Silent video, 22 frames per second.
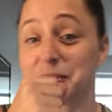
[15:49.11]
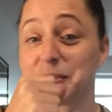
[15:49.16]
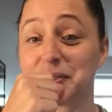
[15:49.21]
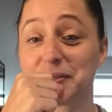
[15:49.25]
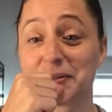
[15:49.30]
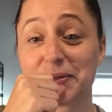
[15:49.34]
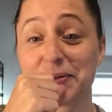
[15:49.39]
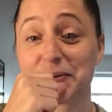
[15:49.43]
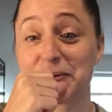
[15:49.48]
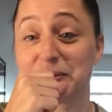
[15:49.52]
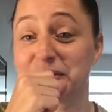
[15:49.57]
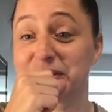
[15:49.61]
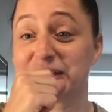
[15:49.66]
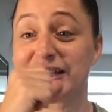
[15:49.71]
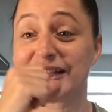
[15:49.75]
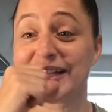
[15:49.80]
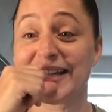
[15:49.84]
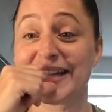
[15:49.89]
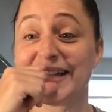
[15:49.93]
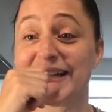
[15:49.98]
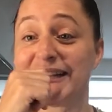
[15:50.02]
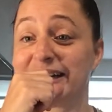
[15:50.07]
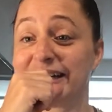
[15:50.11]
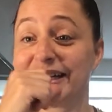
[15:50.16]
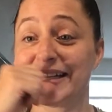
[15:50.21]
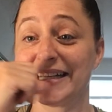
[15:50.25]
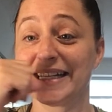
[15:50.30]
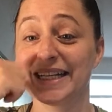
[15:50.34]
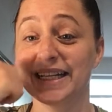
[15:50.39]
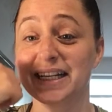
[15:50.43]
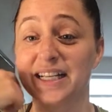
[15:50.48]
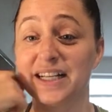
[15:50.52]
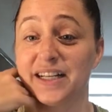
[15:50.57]
to stand
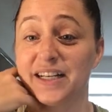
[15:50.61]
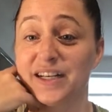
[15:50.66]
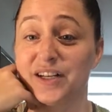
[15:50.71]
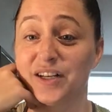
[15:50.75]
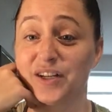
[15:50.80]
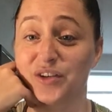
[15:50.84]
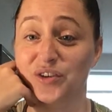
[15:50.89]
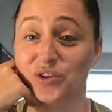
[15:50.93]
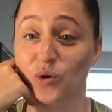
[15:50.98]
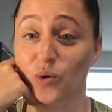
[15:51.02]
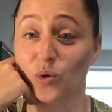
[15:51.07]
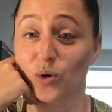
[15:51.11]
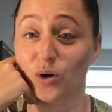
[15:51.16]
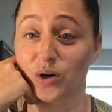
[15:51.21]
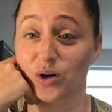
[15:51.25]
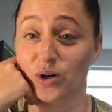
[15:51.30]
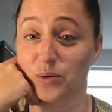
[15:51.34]
in your